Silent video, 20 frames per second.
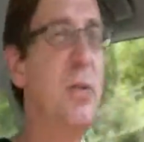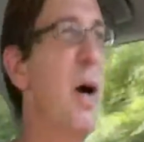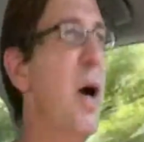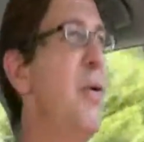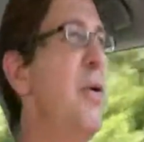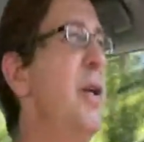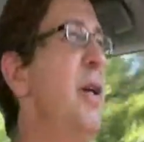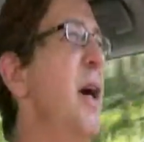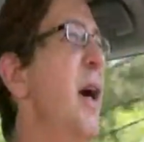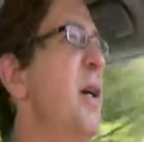
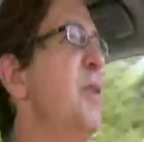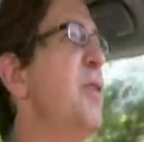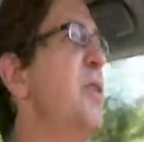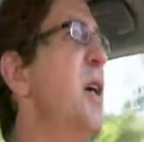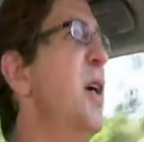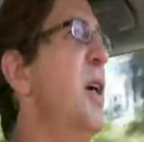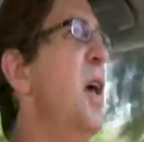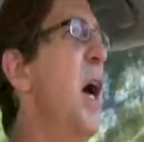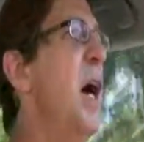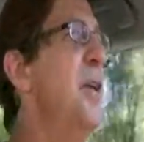surrounding us,
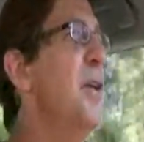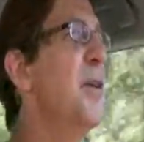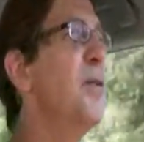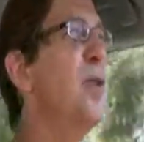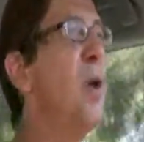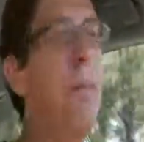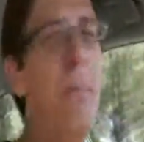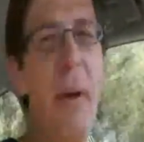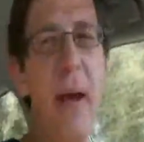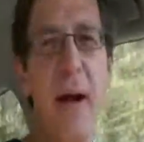and not
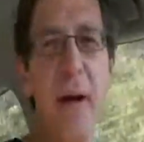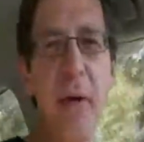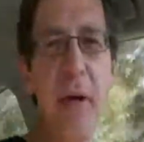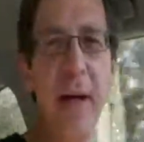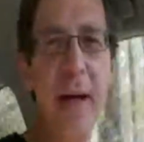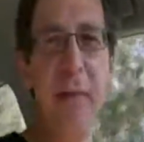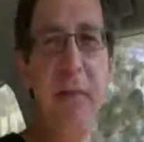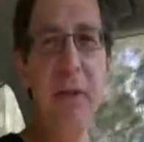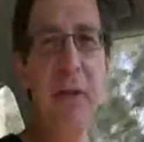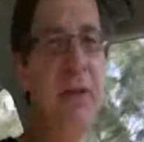
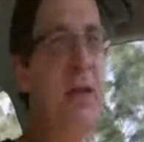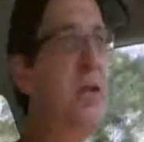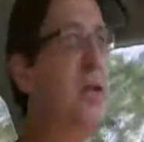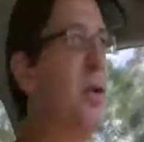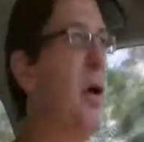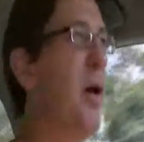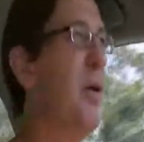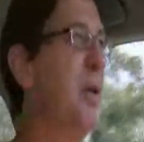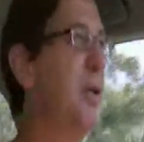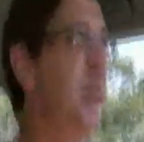comparing everything
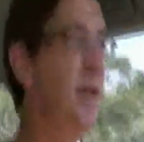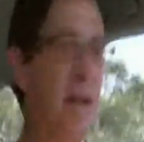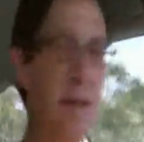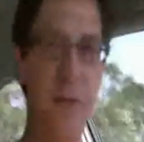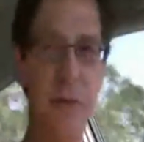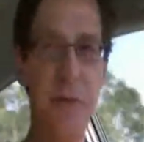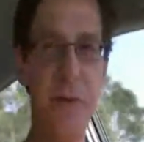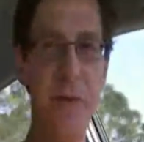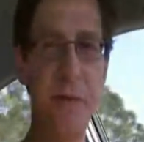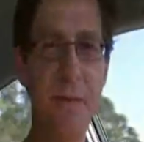to
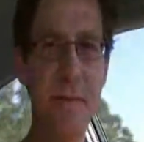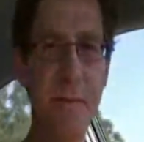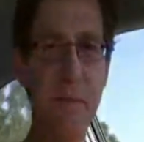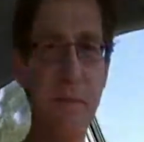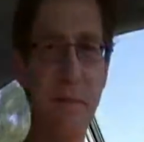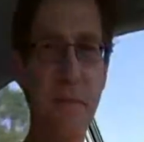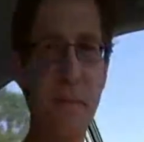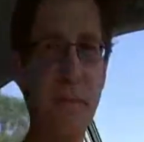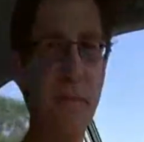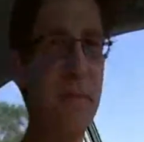ourselves.
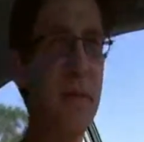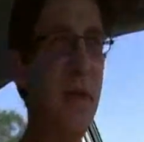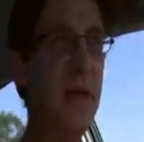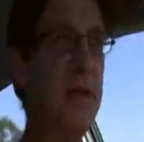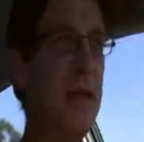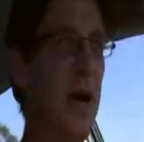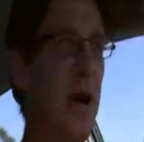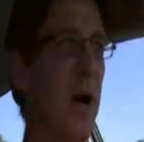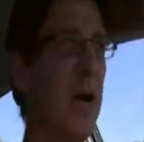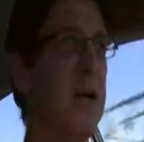I
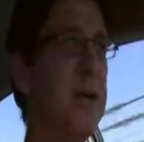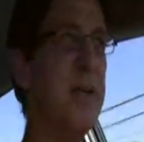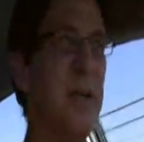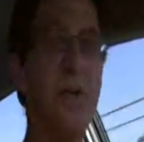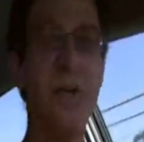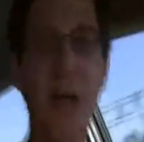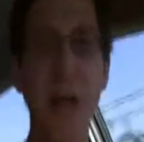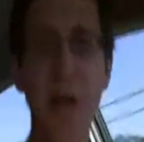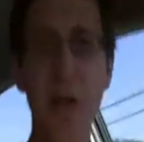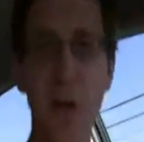say
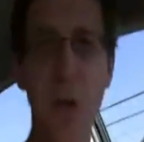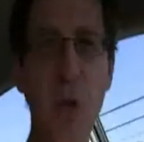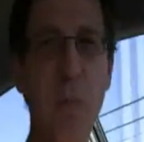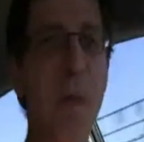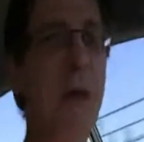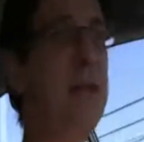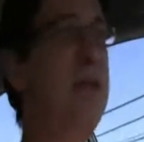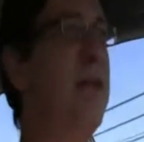ourselves, I include